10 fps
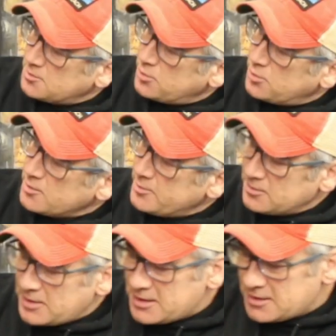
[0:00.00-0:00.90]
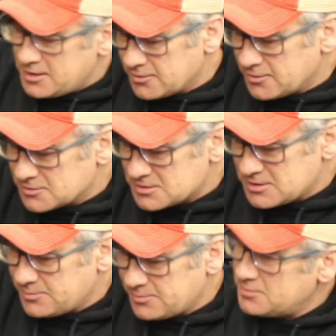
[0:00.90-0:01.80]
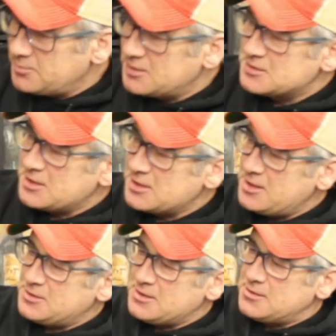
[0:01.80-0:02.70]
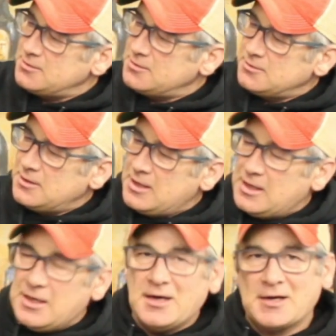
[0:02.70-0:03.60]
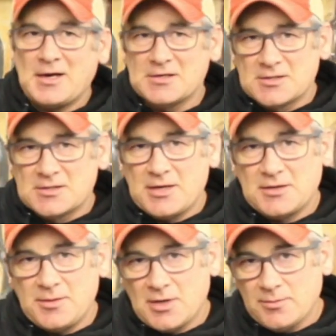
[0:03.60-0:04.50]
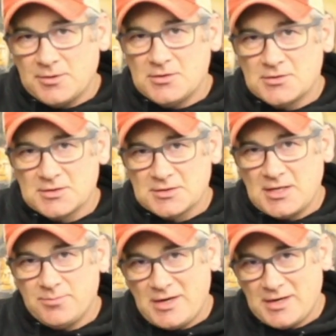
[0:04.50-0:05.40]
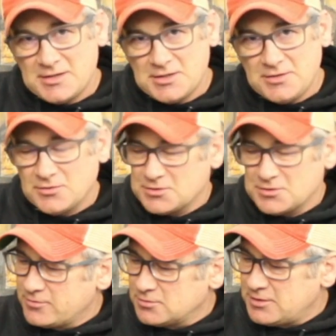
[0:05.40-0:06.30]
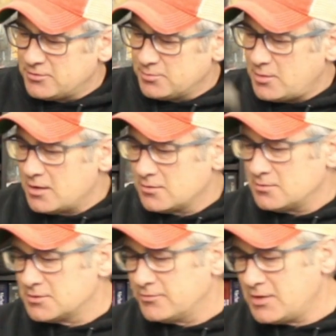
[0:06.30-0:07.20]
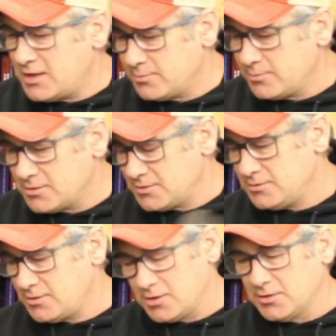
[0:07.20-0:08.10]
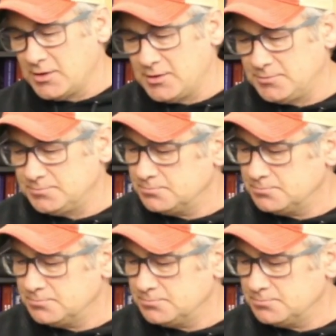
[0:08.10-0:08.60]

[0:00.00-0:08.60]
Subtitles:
compartment right here for something, but it's empty. I kind of suspect they probably use the same packaging for several different models of cameras, or